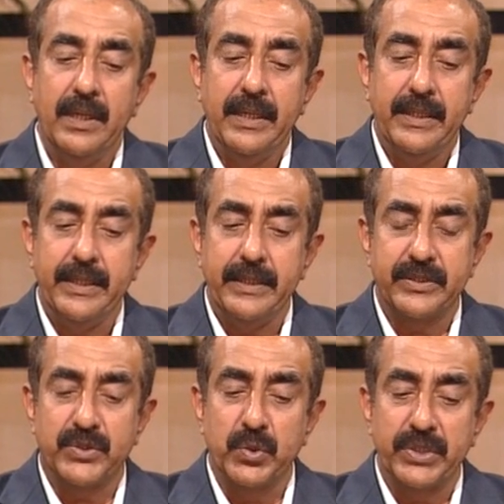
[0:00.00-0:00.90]
In
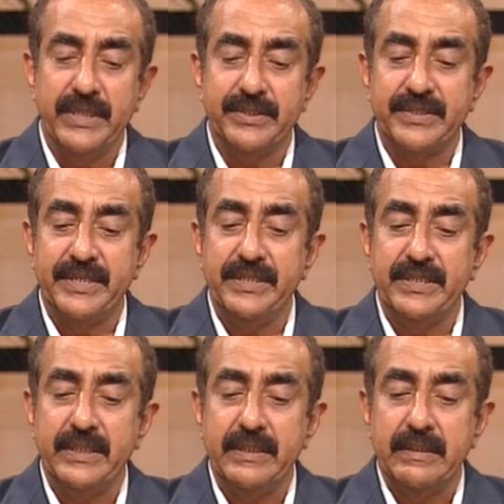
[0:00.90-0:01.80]
socialist
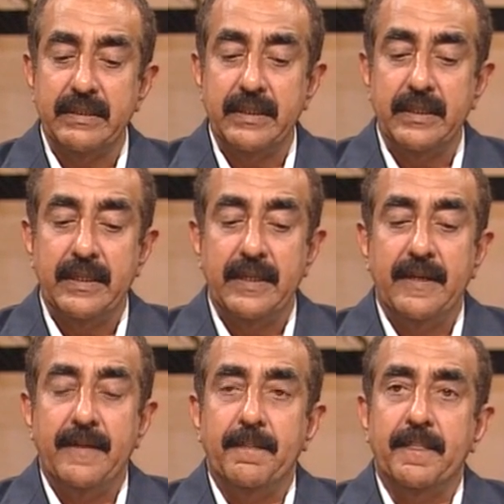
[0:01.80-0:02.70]
tradition,
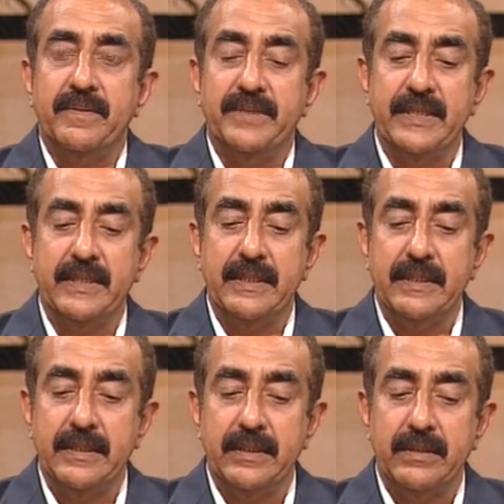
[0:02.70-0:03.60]

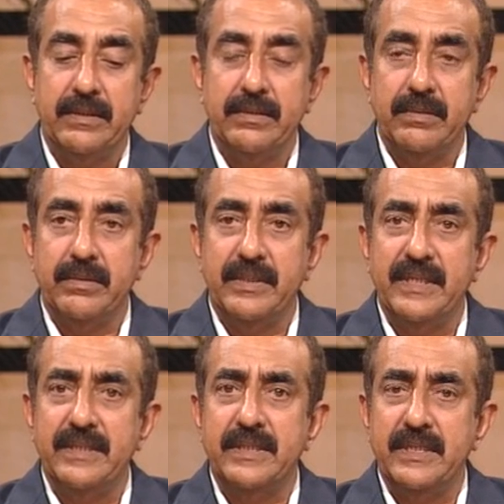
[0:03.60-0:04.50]
there
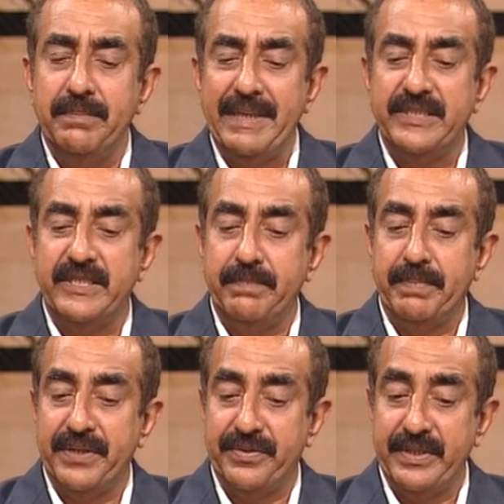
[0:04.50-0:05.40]
is
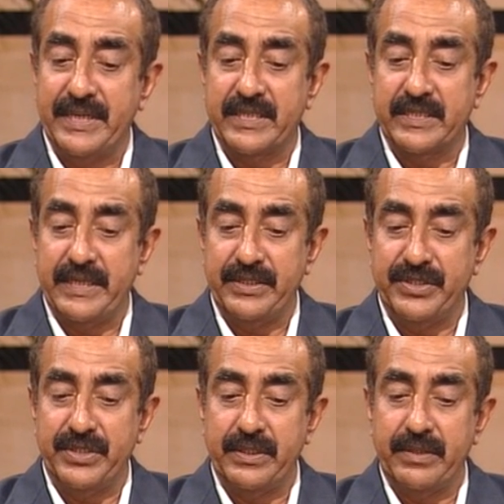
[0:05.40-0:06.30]
emancipatory
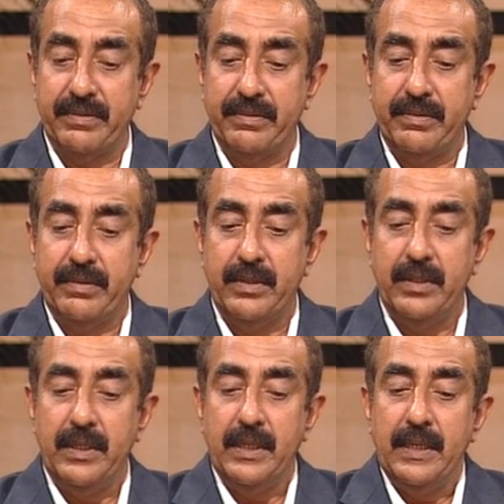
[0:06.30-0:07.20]
extension,
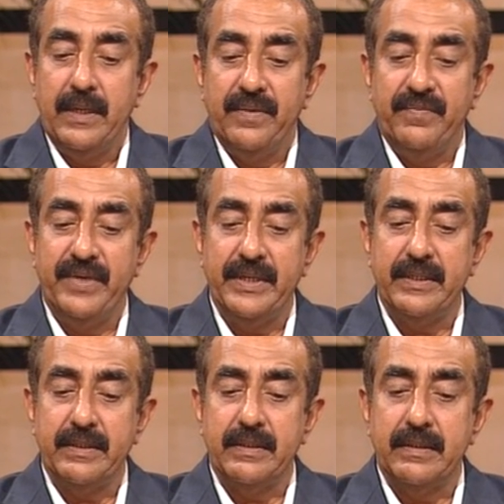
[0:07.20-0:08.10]

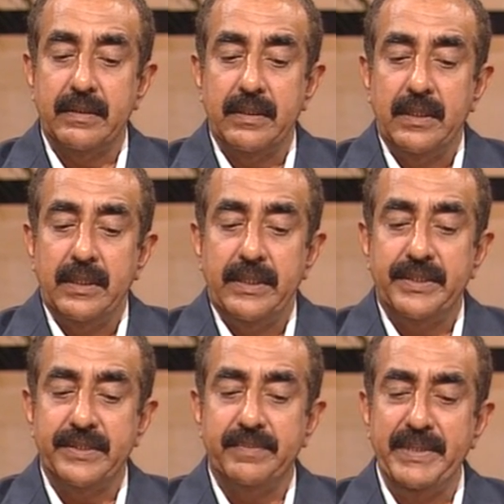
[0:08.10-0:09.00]
where it
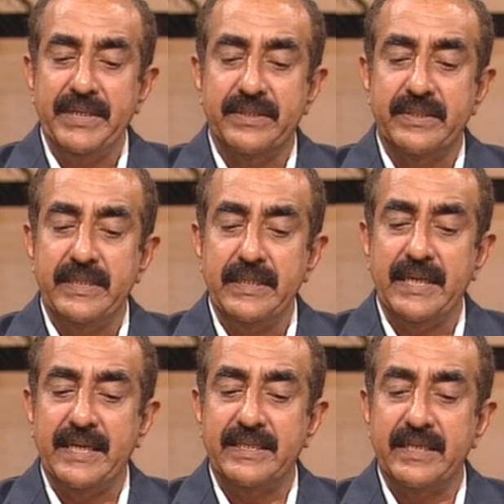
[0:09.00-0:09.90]
is being seen
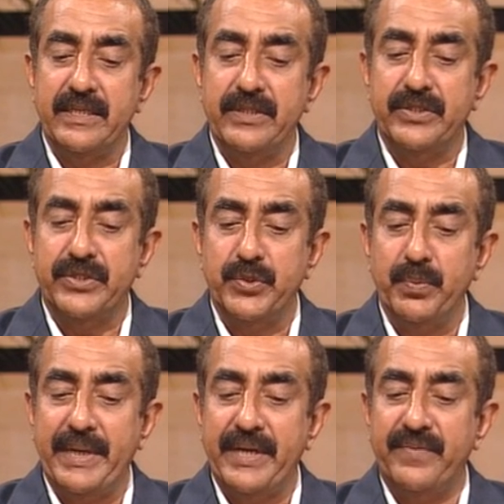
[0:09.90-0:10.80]
as an
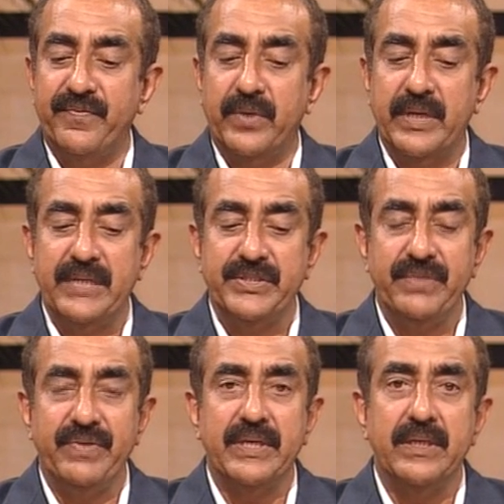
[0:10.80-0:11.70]
instrument for
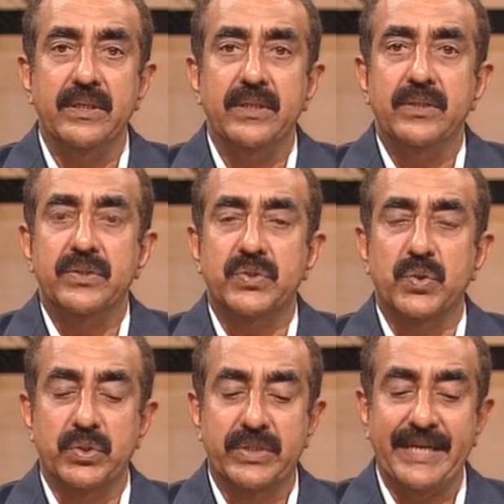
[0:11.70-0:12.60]
achieving
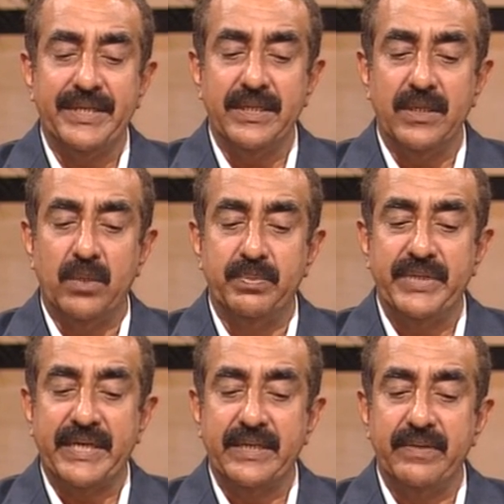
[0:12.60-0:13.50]
societal
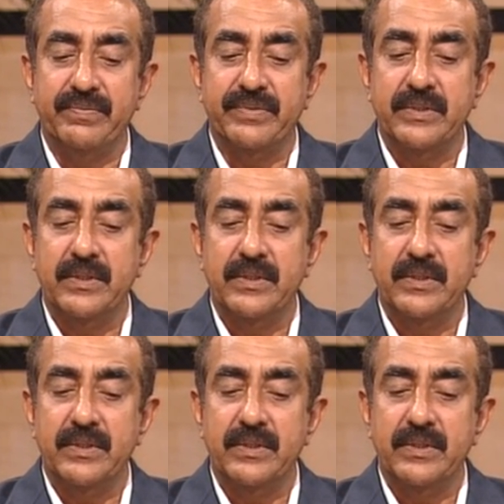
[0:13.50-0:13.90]
objectives